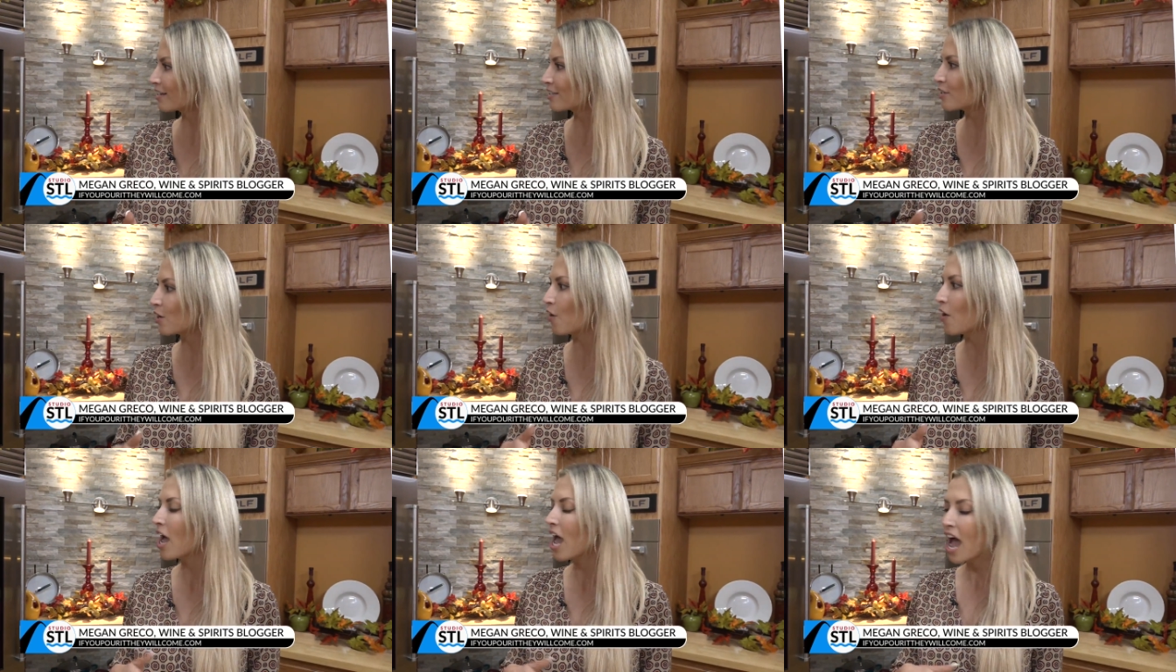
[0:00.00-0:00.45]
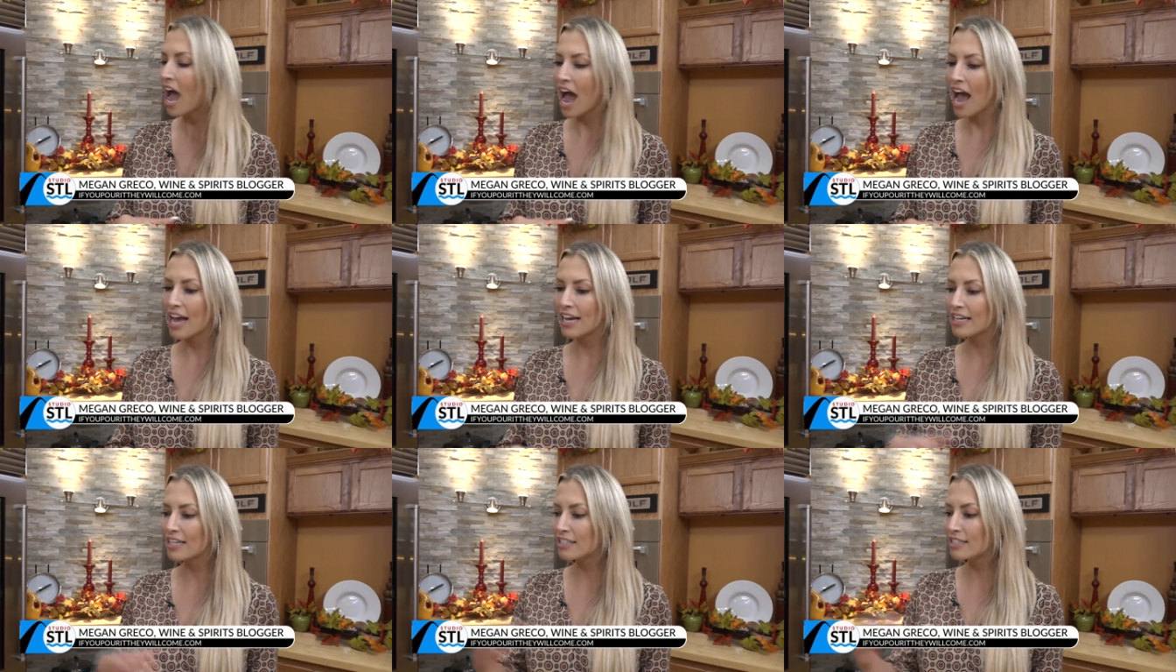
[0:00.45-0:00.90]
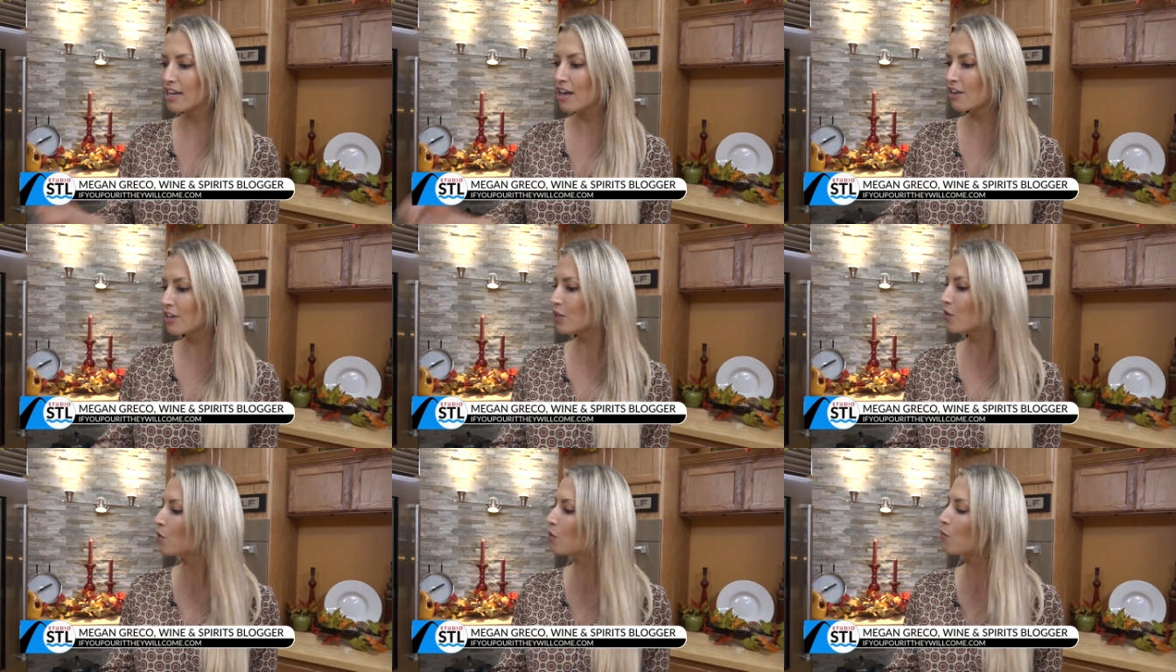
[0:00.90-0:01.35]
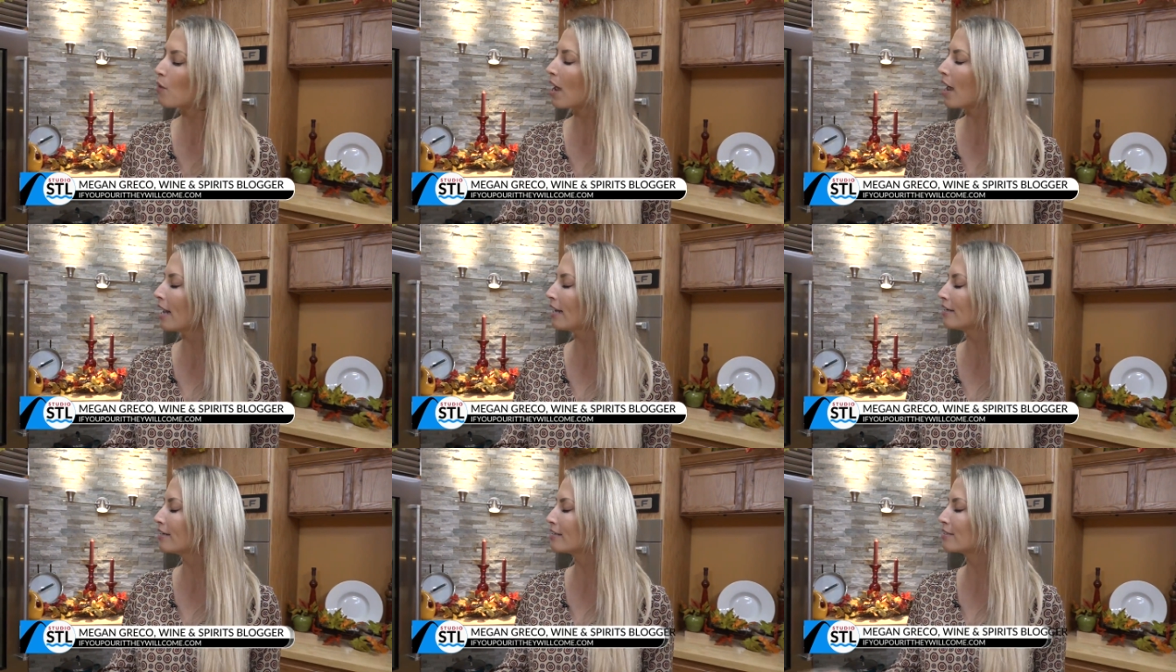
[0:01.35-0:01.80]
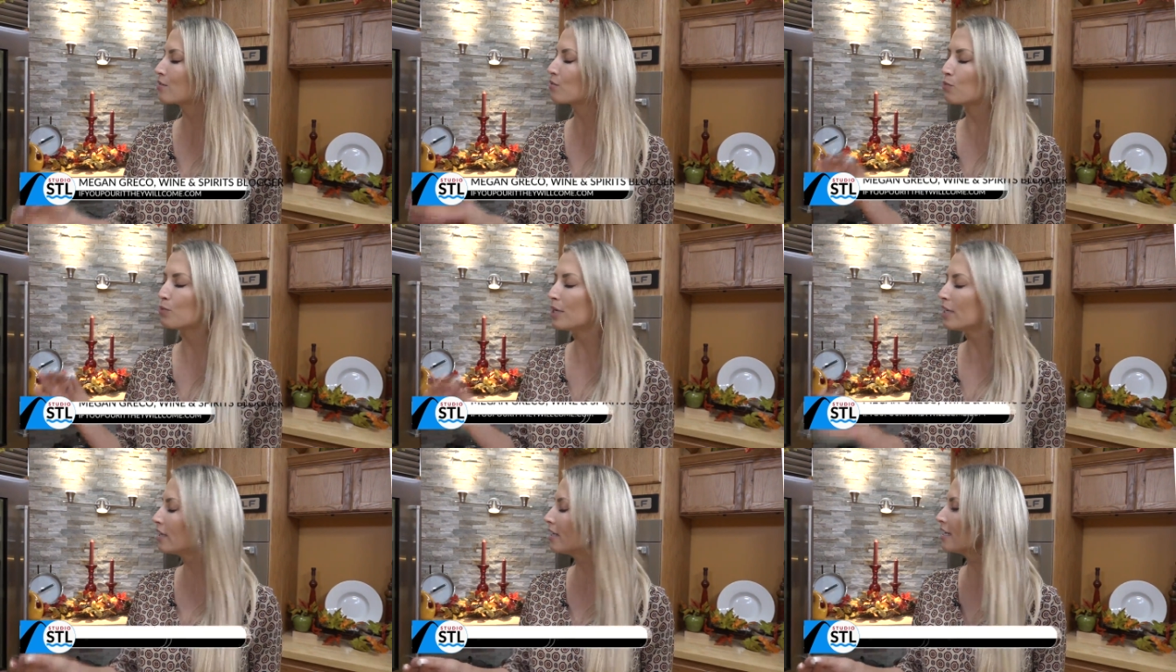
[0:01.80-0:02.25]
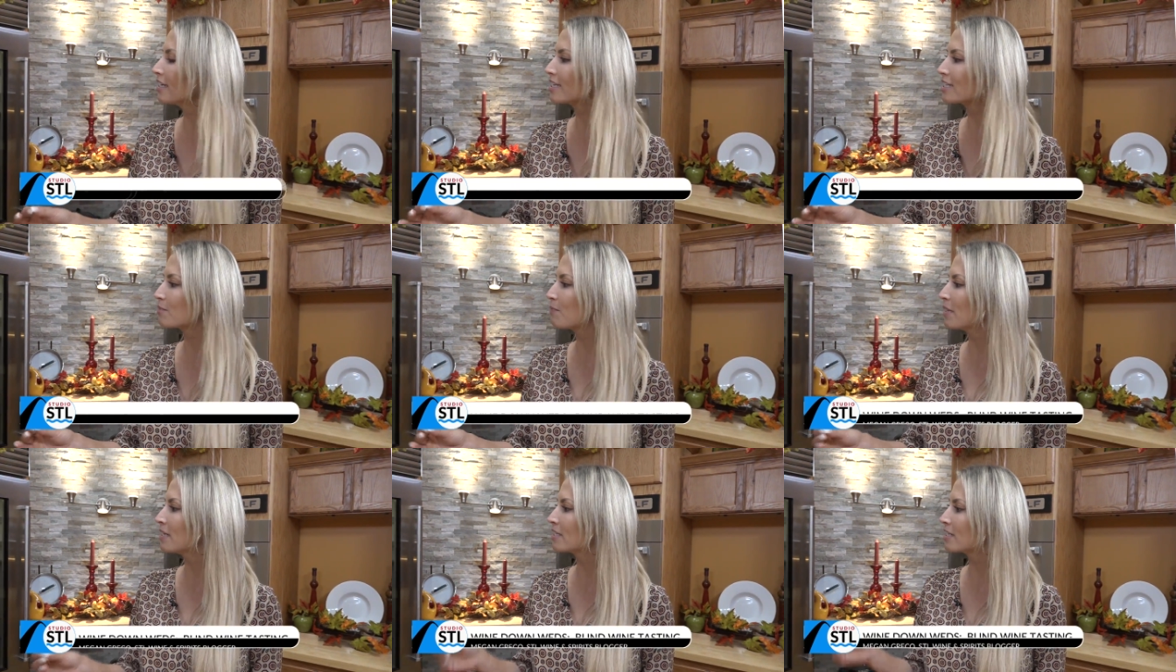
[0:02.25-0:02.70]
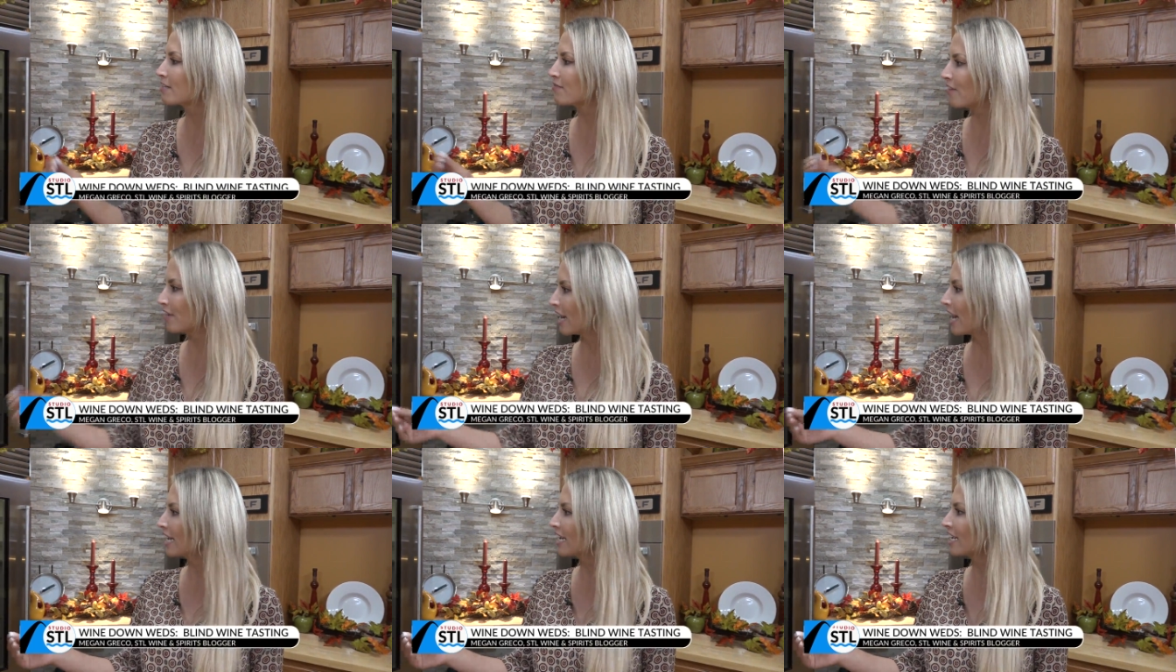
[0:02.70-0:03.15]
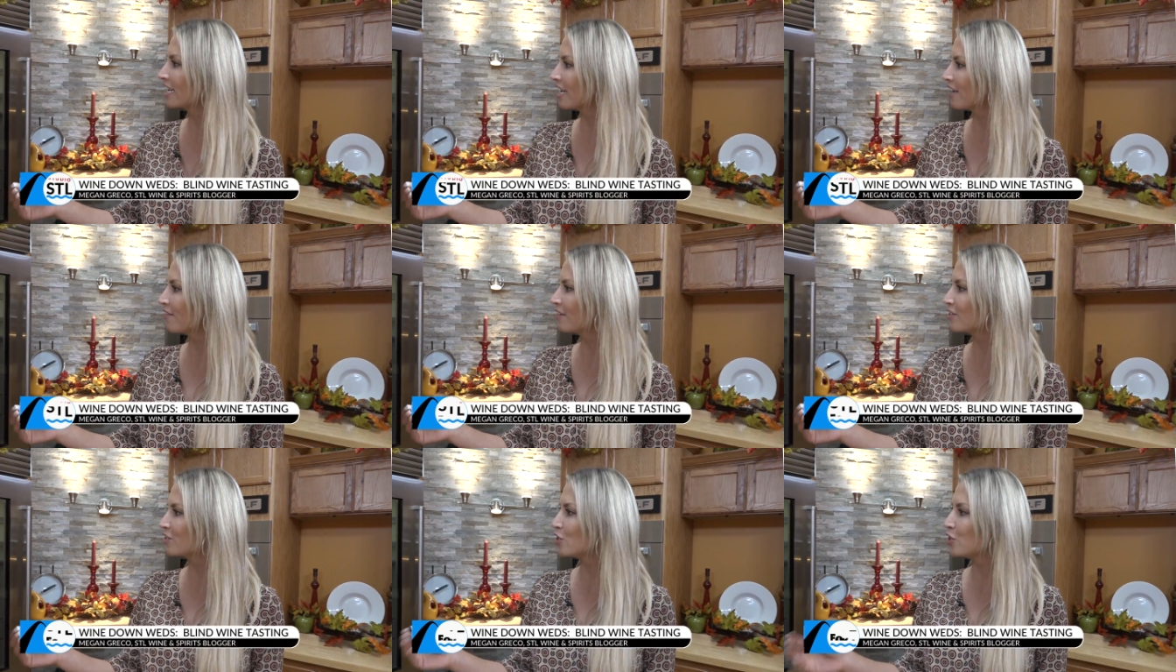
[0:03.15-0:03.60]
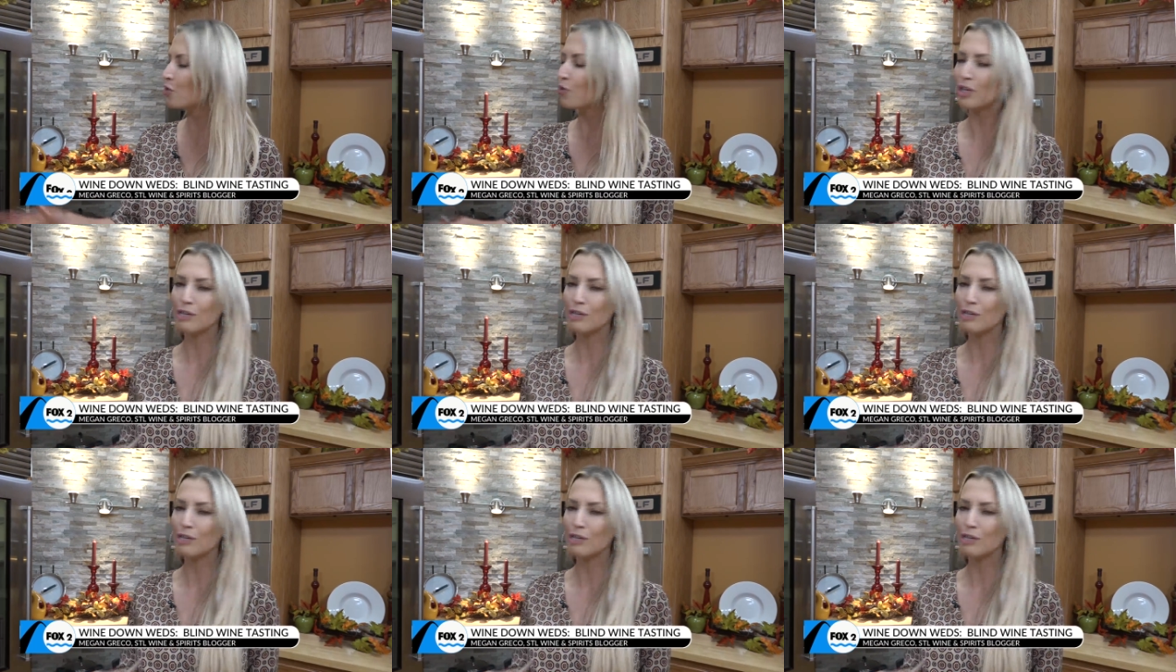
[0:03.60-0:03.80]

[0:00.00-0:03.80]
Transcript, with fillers: So I can tell you a wine is really expensive and I can give it to you,